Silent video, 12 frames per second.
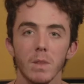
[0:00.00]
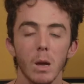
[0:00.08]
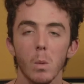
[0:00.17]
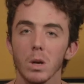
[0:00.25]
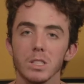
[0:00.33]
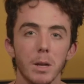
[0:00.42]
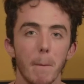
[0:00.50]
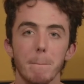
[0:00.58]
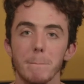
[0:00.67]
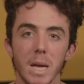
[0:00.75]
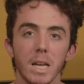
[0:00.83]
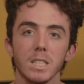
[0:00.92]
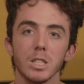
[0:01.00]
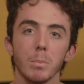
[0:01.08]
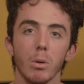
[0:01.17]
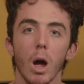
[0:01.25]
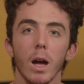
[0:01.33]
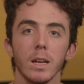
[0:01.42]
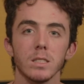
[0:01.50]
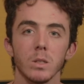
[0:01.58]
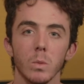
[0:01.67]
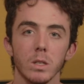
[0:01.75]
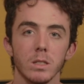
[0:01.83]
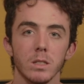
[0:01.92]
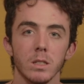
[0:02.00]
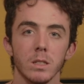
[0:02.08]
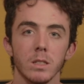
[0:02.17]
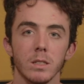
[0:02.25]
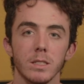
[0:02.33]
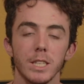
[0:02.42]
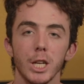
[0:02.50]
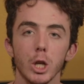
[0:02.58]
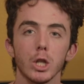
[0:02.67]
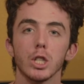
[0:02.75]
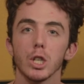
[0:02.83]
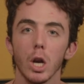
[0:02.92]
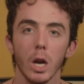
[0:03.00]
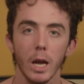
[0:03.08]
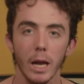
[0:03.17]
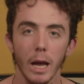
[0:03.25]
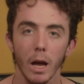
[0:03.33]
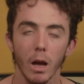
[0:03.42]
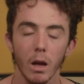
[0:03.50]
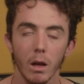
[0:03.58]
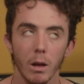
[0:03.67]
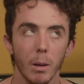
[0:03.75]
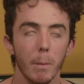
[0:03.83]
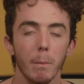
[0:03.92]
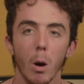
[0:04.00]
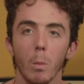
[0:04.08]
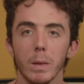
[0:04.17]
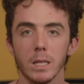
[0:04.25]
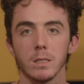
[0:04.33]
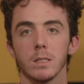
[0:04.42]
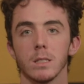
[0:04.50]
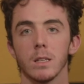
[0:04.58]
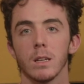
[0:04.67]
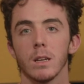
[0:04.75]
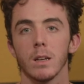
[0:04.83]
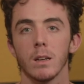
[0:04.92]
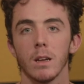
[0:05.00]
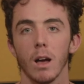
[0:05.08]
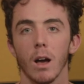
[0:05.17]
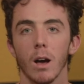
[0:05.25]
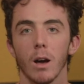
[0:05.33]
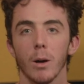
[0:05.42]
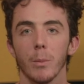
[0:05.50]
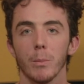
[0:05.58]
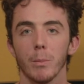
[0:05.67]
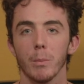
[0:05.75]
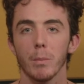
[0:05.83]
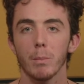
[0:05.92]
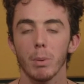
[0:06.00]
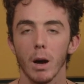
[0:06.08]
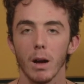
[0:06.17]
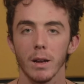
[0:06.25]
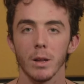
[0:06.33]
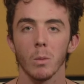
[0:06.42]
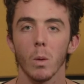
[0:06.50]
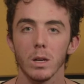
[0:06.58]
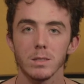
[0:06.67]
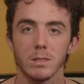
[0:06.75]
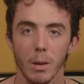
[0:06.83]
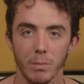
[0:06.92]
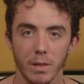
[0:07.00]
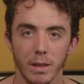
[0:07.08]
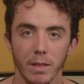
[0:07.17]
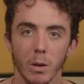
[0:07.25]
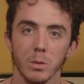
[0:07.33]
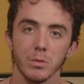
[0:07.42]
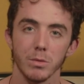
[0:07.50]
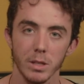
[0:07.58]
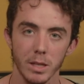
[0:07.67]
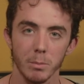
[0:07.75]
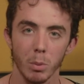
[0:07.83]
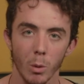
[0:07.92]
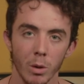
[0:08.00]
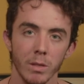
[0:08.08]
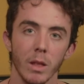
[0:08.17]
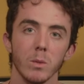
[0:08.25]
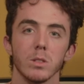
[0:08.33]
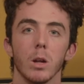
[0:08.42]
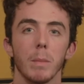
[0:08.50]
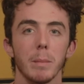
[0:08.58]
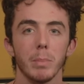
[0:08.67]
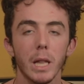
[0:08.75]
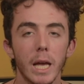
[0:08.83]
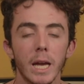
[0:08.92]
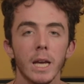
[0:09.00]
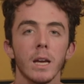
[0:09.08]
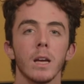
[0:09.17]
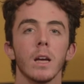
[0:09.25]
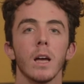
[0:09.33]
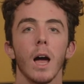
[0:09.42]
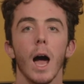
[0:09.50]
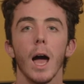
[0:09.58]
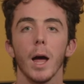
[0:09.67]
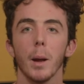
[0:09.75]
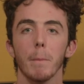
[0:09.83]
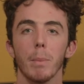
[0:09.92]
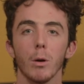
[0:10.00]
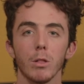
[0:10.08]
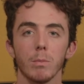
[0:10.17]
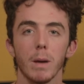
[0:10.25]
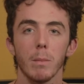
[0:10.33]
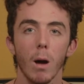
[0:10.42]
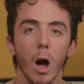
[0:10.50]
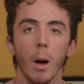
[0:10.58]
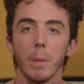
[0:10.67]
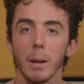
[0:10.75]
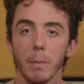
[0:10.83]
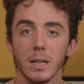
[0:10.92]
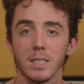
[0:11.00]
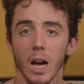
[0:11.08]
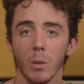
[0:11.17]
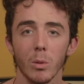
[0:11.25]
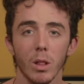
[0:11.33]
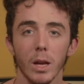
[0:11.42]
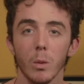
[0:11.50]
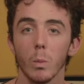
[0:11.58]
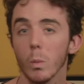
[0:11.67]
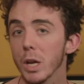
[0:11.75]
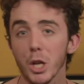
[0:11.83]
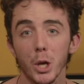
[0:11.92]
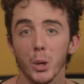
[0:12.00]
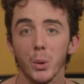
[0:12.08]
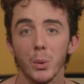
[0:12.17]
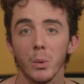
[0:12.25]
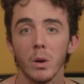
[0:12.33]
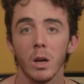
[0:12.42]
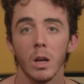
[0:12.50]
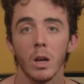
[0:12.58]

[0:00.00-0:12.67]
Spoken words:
It wasn't a big surprise. It wasn't a tear-jerking moment. But it was something that was really important that was on my plate, and both my mom and my dad were like, we knew,